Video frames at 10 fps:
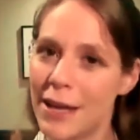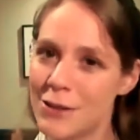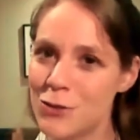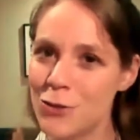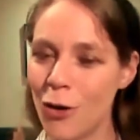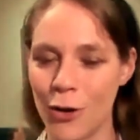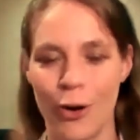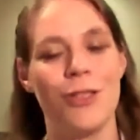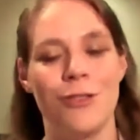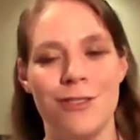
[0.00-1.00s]
as you are
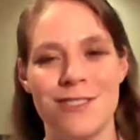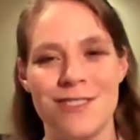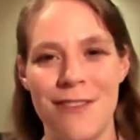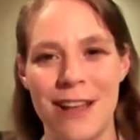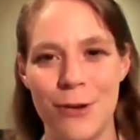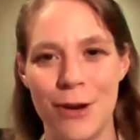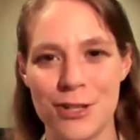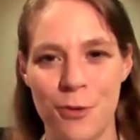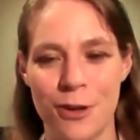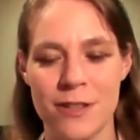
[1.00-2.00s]
going through this
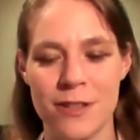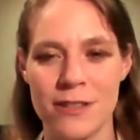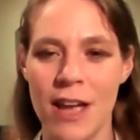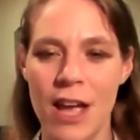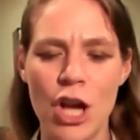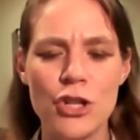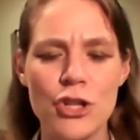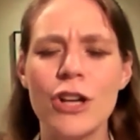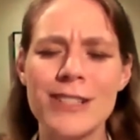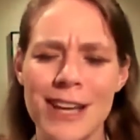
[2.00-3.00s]
evaluation process.
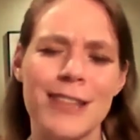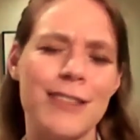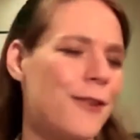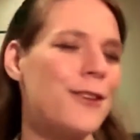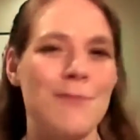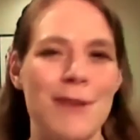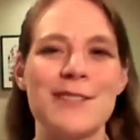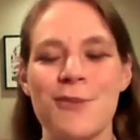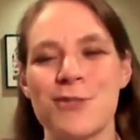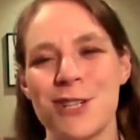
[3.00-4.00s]
Don't take the first
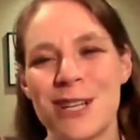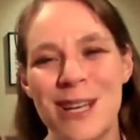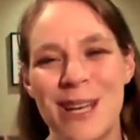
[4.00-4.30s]
best option.